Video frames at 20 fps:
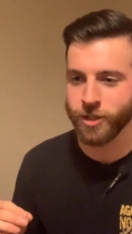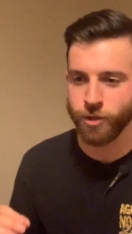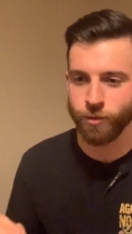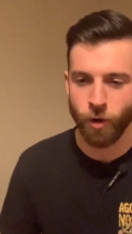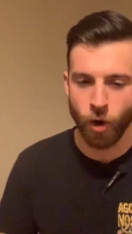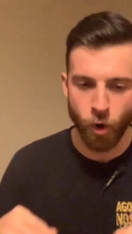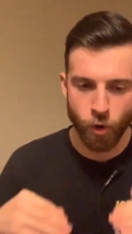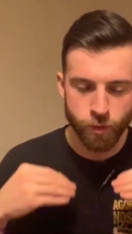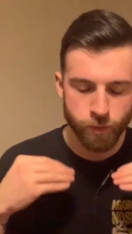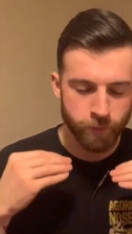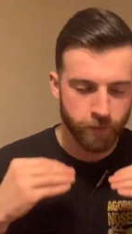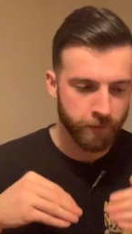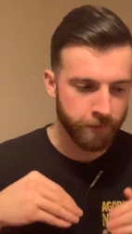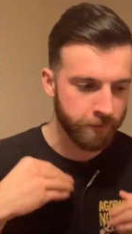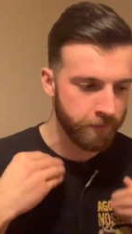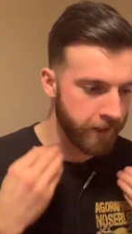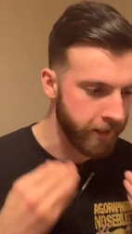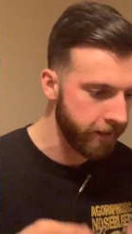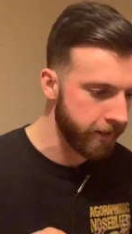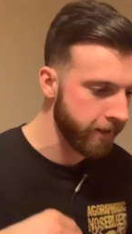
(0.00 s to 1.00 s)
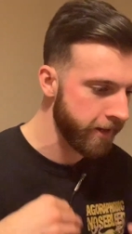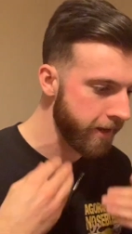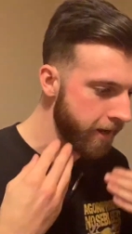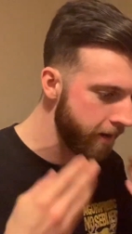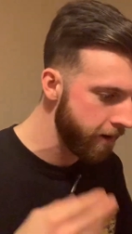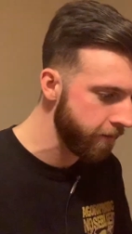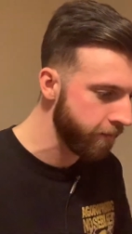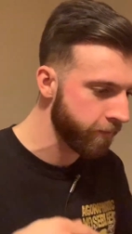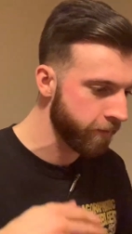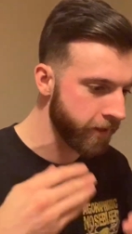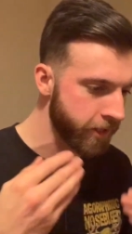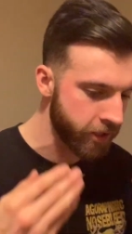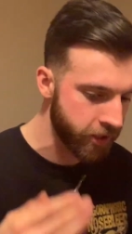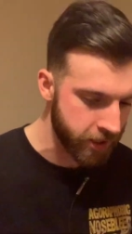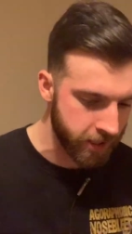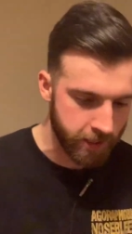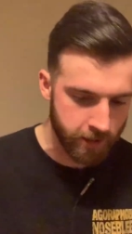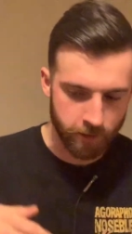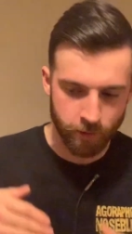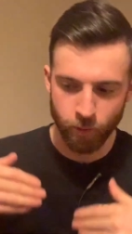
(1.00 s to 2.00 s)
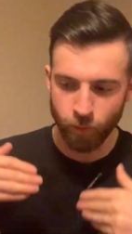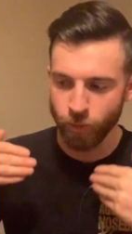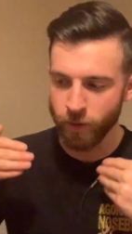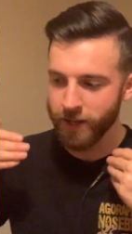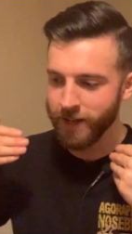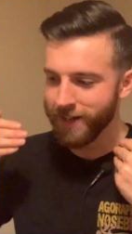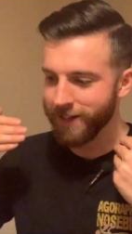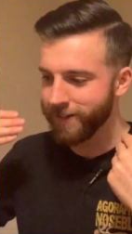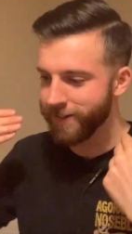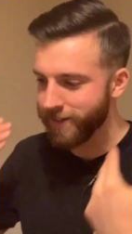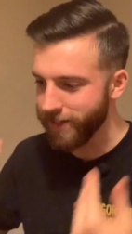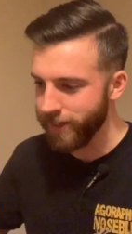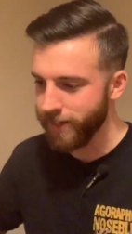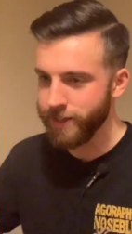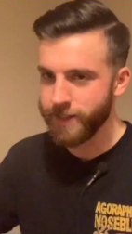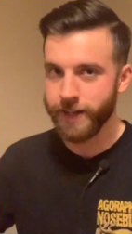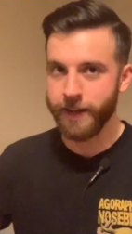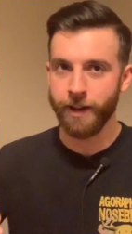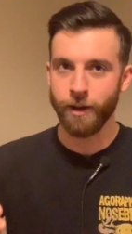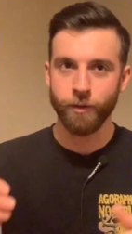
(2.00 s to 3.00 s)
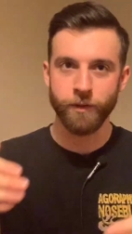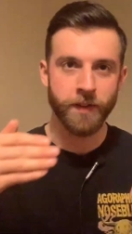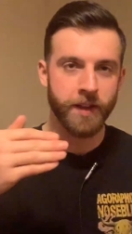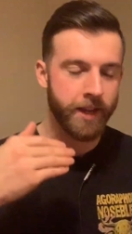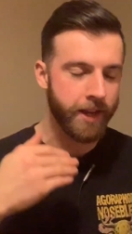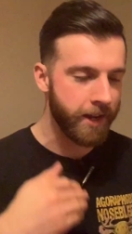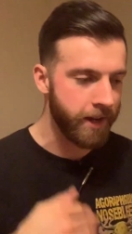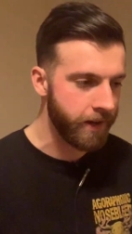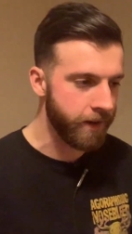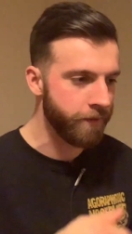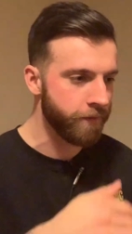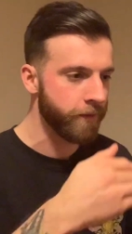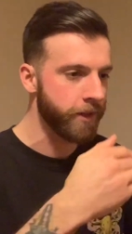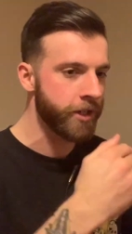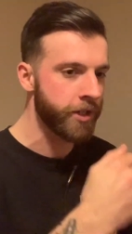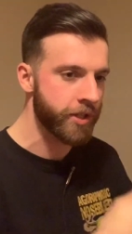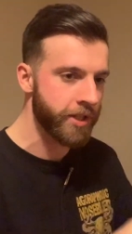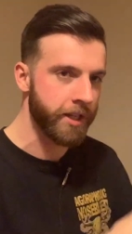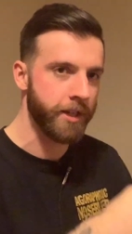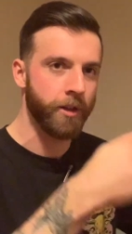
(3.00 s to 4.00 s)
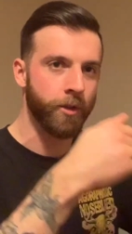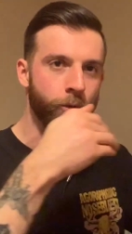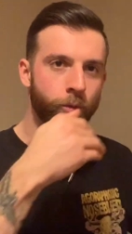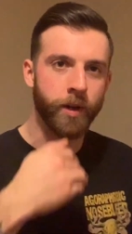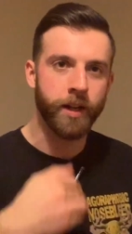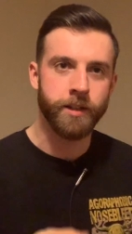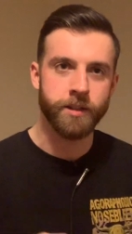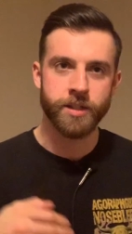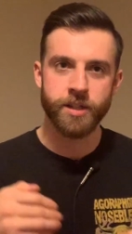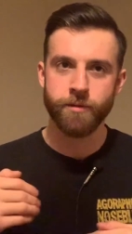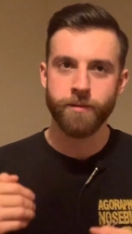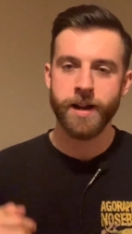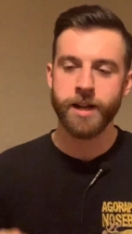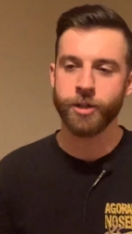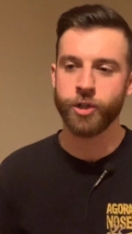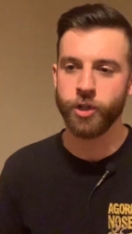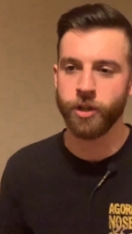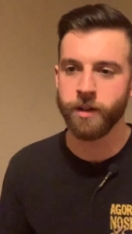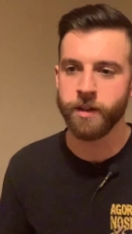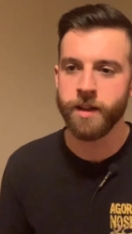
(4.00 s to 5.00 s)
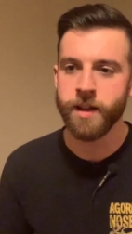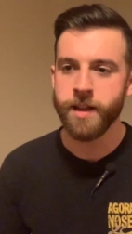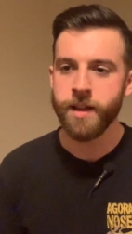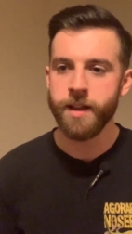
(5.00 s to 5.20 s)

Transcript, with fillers: You overthink every single detail of every single interaction,